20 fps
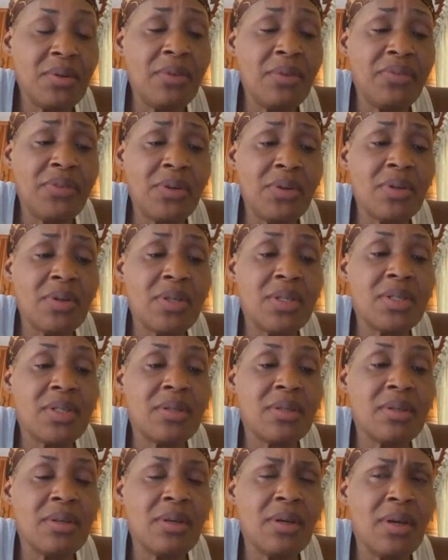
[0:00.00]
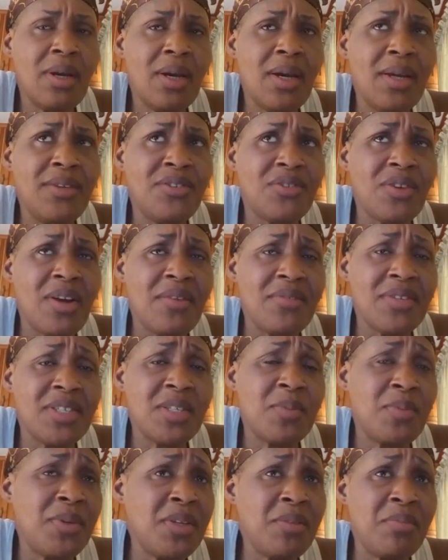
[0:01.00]
Of course, I drive a
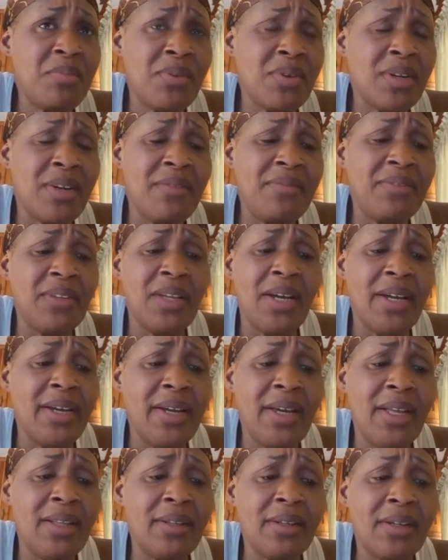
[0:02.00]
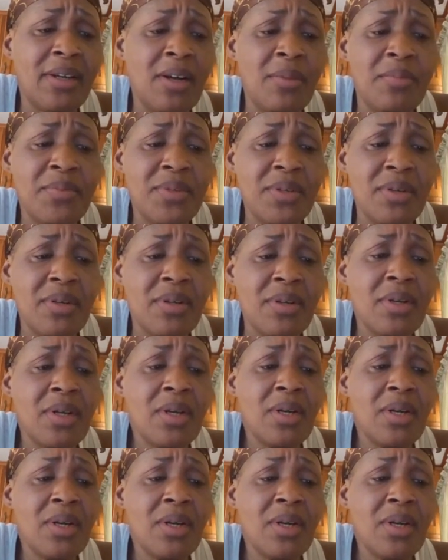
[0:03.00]
speedboat, I fly a helicopter.